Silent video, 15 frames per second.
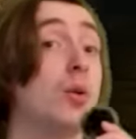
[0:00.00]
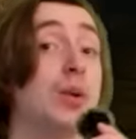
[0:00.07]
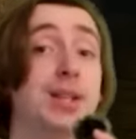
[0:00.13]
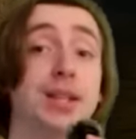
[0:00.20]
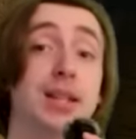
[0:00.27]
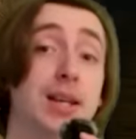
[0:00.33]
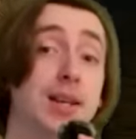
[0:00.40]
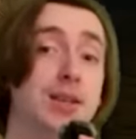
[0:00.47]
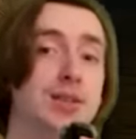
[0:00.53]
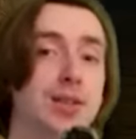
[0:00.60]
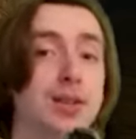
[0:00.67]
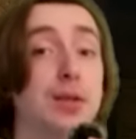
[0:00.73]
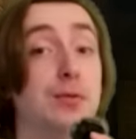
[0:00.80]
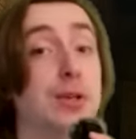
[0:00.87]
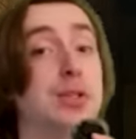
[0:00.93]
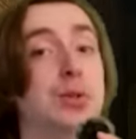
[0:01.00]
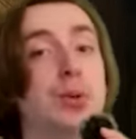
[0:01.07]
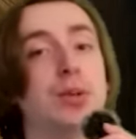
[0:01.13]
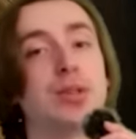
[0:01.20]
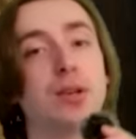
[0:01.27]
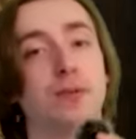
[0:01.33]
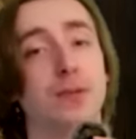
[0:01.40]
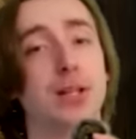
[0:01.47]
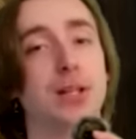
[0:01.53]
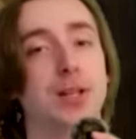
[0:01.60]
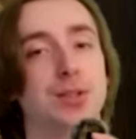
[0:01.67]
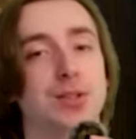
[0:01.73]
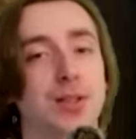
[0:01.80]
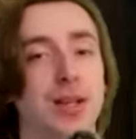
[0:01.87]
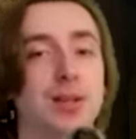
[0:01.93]
With this, the visuals are
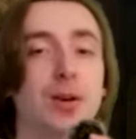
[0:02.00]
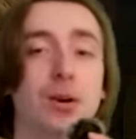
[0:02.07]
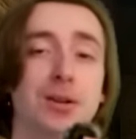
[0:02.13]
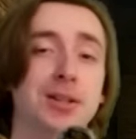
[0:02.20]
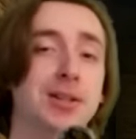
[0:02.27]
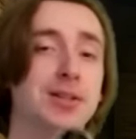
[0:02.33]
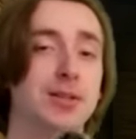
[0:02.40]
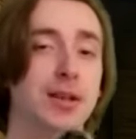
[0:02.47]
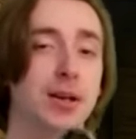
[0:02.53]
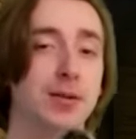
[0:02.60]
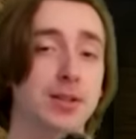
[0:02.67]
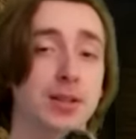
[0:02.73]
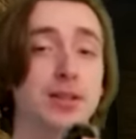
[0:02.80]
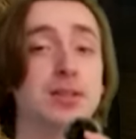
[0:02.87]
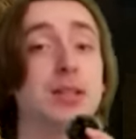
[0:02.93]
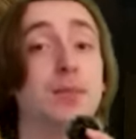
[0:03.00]
finished, and all that's left is the